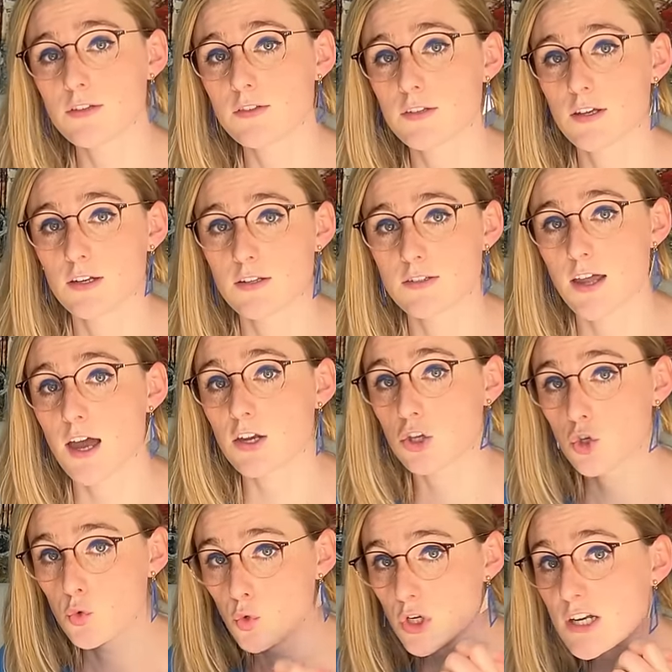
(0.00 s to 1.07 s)
it is that you
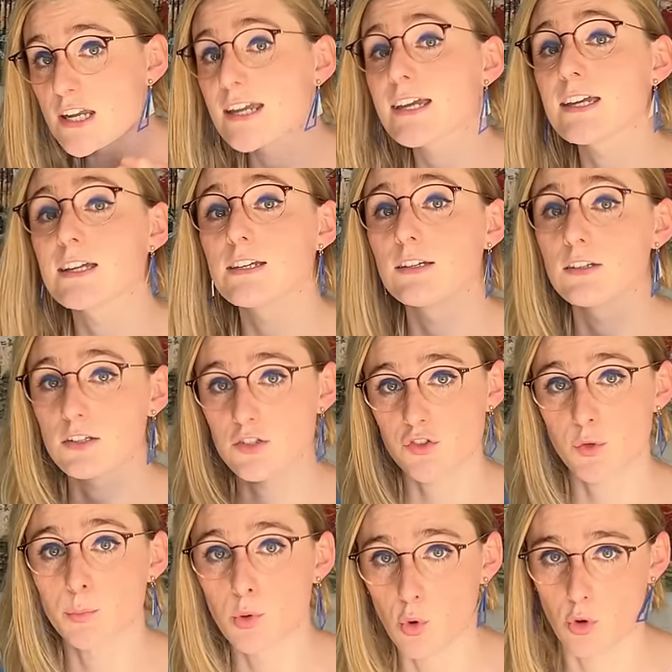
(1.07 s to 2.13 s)
need a
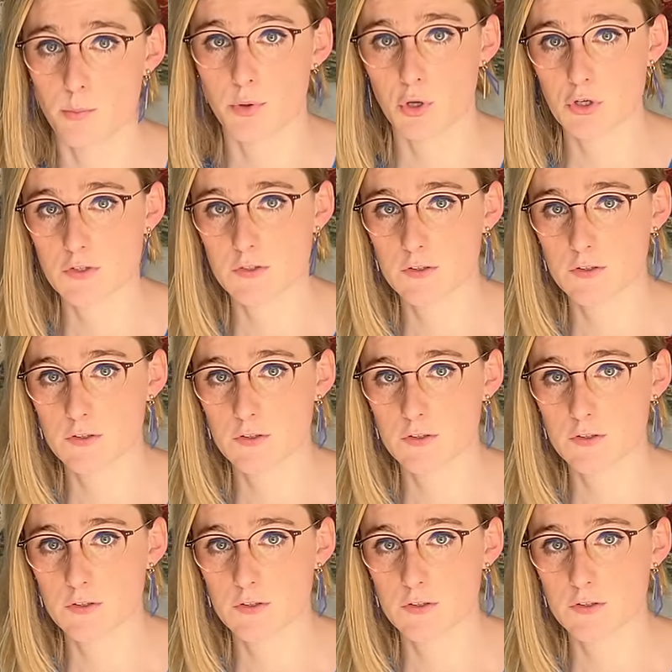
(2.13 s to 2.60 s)
support person.